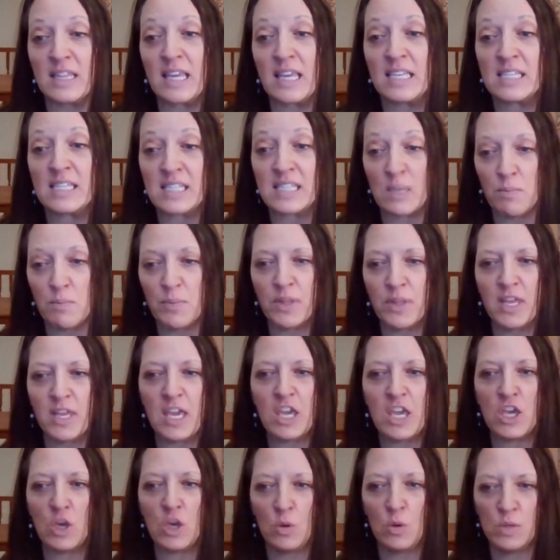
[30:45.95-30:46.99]
They simply
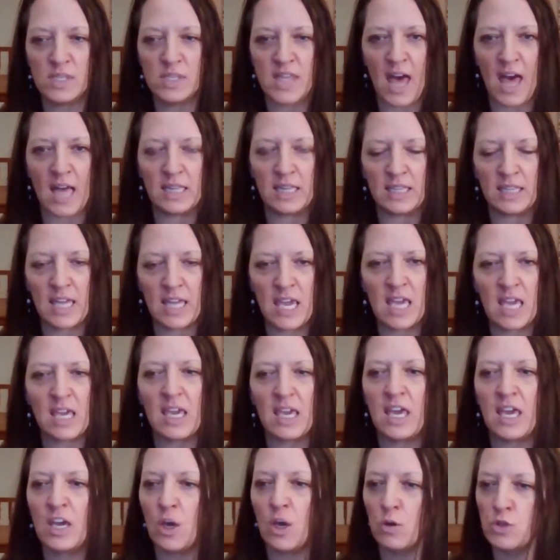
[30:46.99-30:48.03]
use that link.
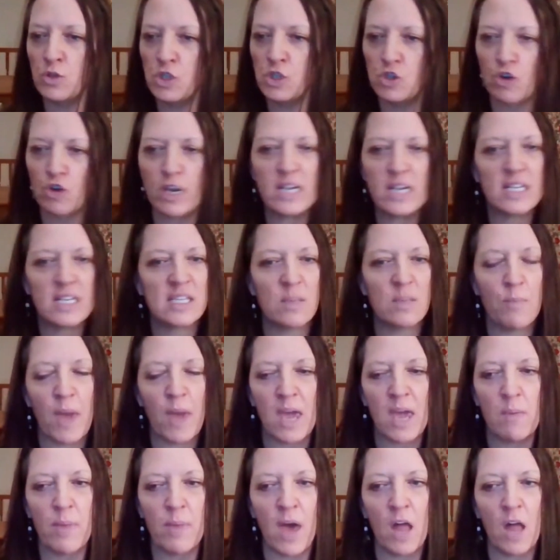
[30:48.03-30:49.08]
It goes straight to the
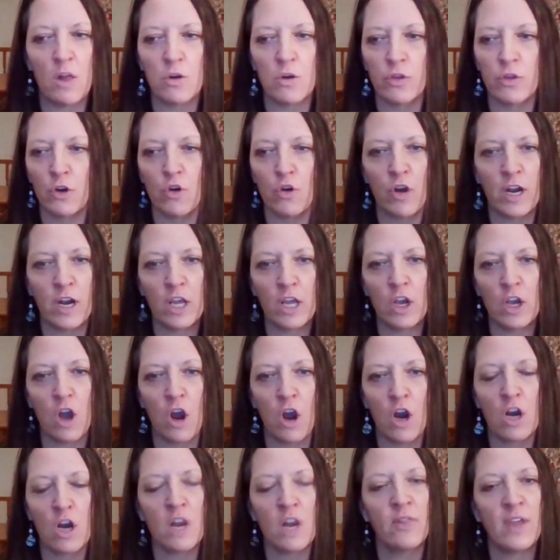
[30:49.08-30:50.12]
PayPal or the credit
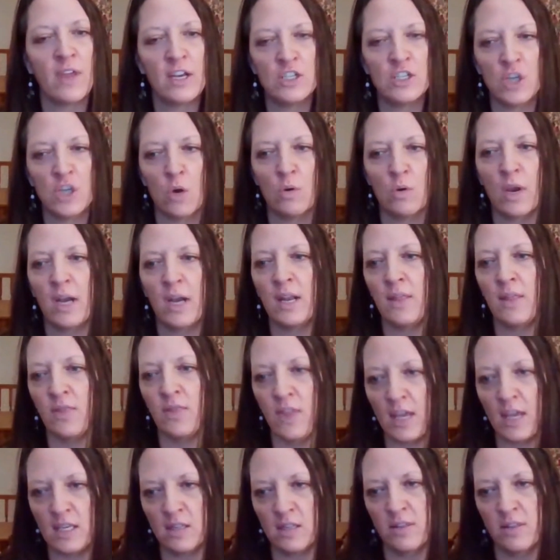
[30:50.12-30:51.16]
card. They donate.
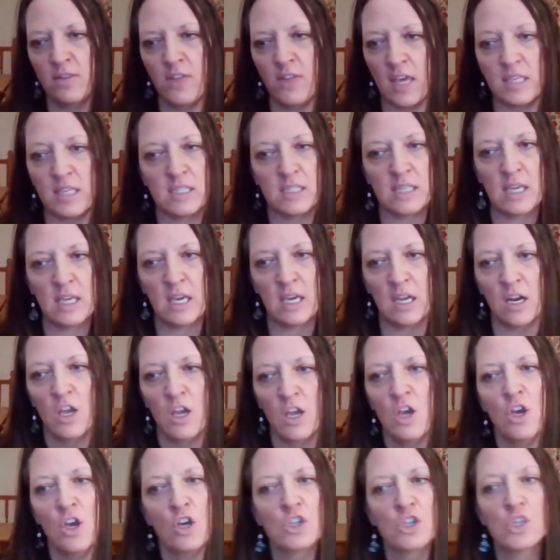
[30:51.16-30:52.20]
They see it.
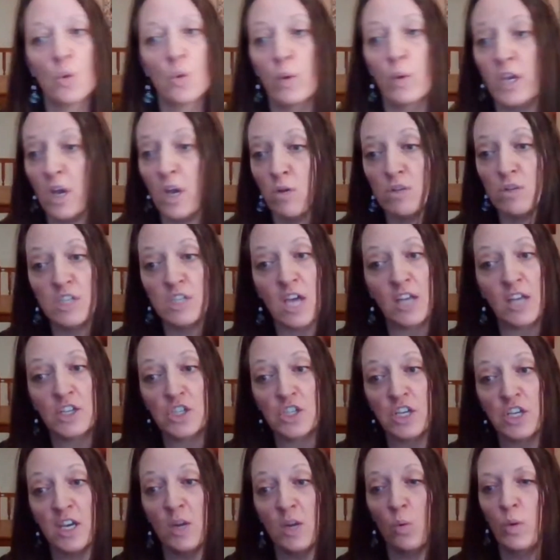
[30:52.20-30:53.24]
So we don't touch
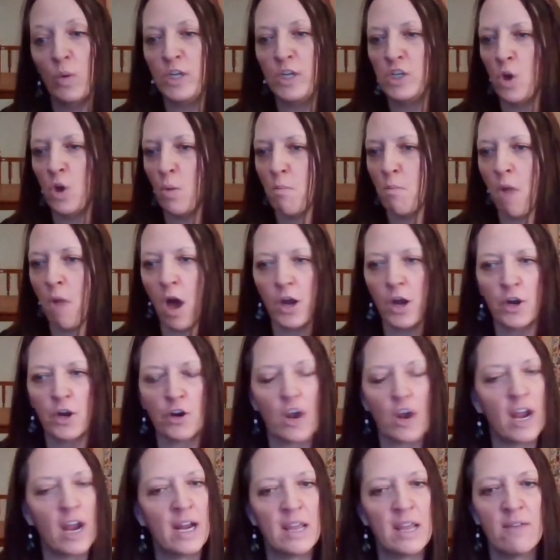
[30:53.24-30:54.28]
it. We don't monitor
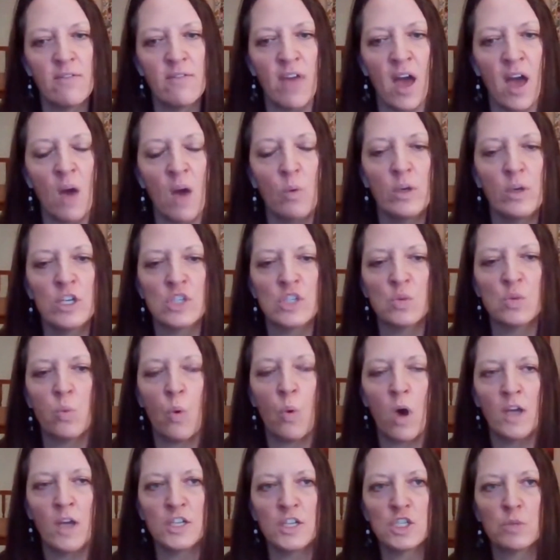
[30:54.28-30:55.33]
any of that. We just
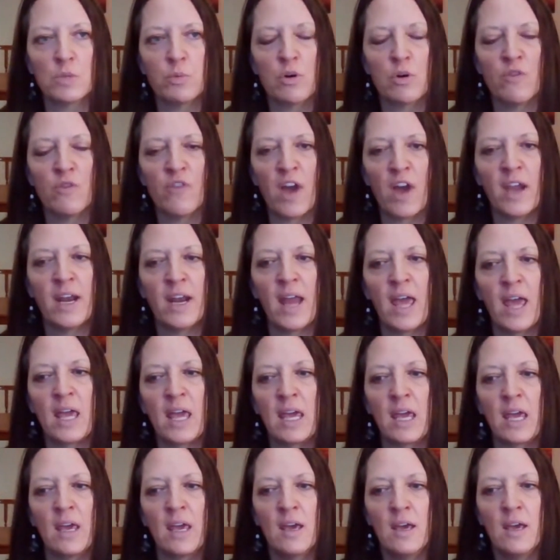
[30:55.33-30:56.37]
want to provide
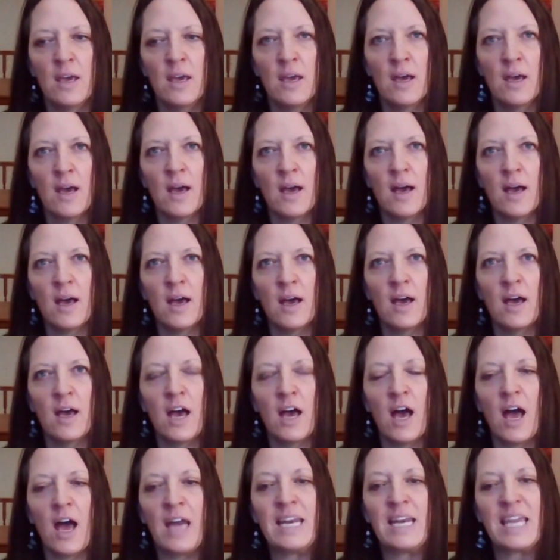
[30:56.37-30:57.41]

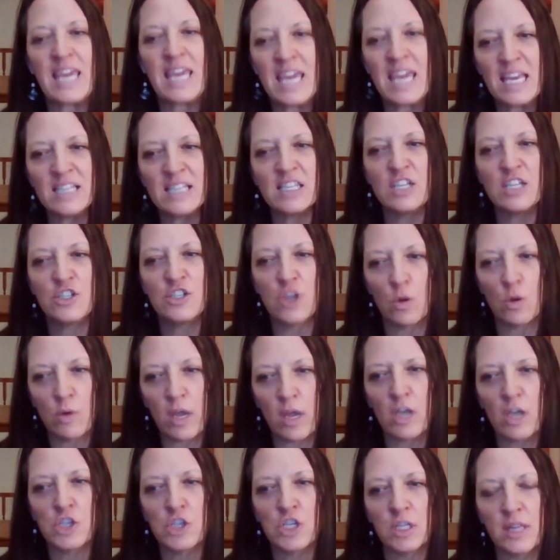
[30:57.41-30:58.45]
an easy
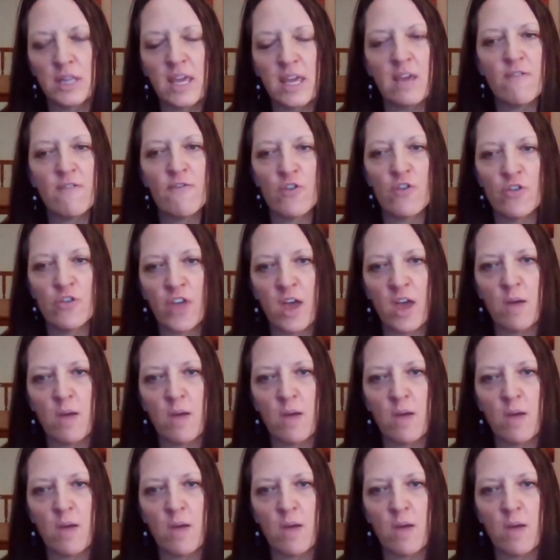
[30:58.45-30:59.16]
donation link for them.